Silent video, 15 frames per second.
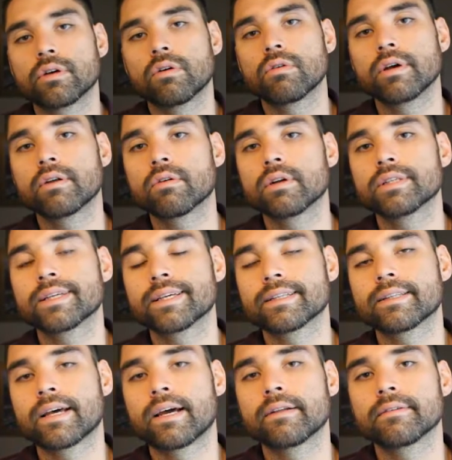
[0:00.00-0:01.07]
So in order to
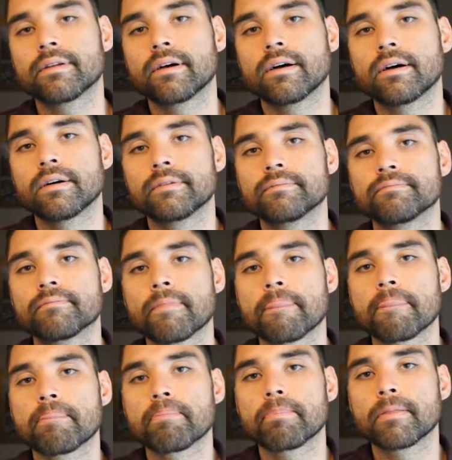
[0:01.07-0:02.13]
get that,
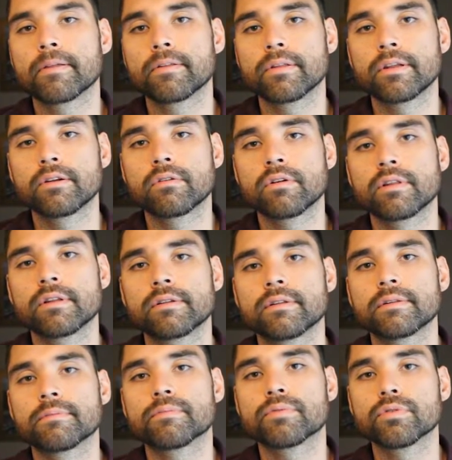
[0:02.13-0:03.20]
in
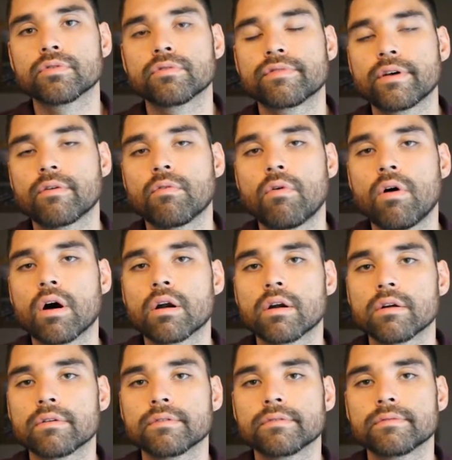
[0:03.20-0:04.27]
order to prove that
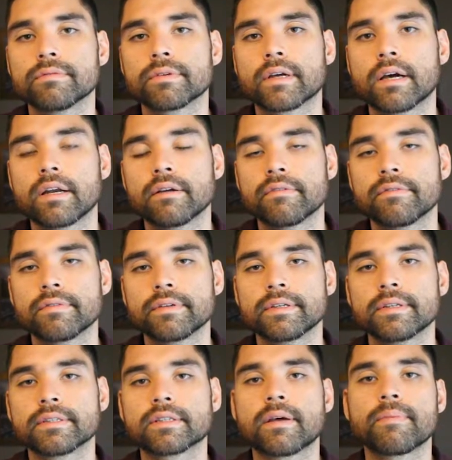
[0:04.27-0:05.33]
water kind of
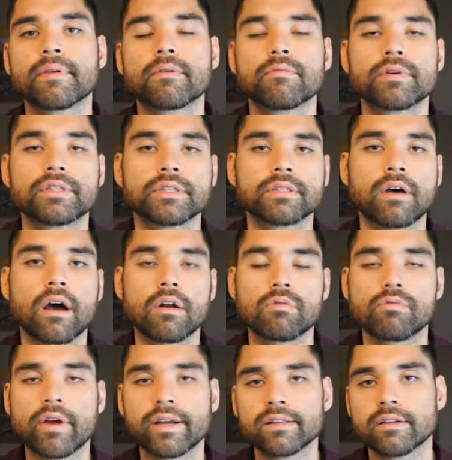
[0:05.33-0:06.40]
is something which is
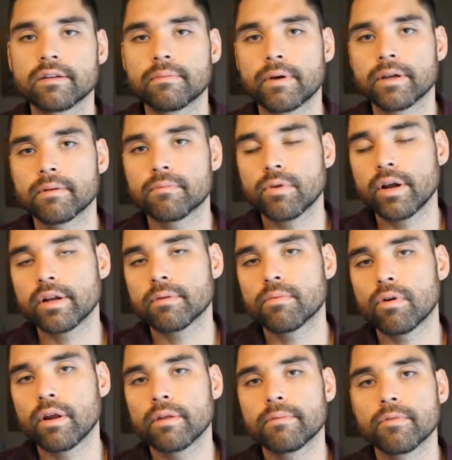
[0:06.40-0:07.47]
auto-regulated by your brain, your
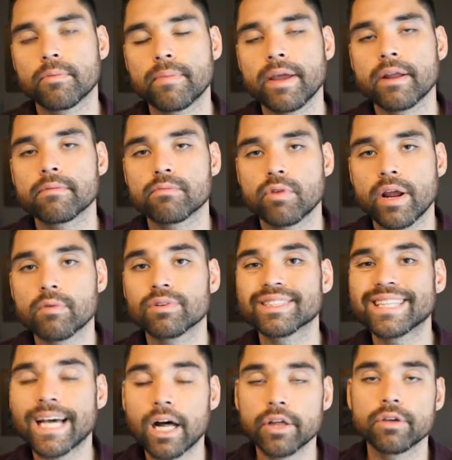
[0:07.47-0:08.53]
brain will
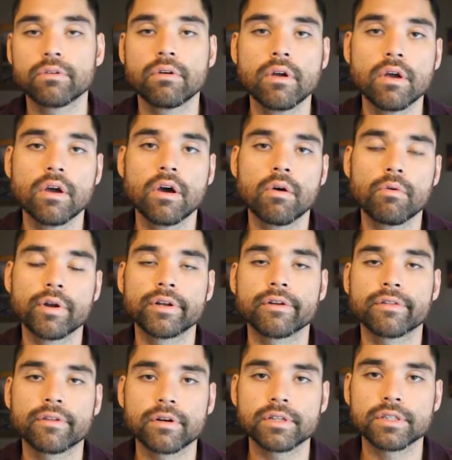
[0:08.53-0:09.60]
tell you when
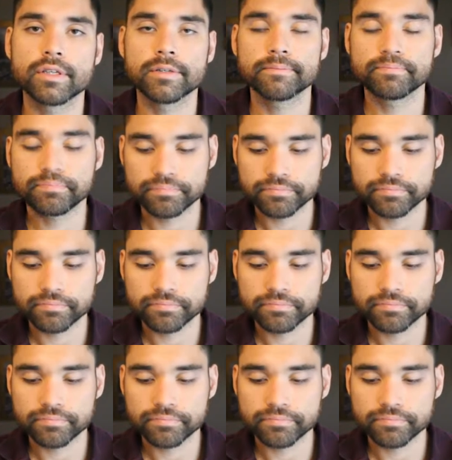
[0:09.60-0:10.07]
you're thirsty.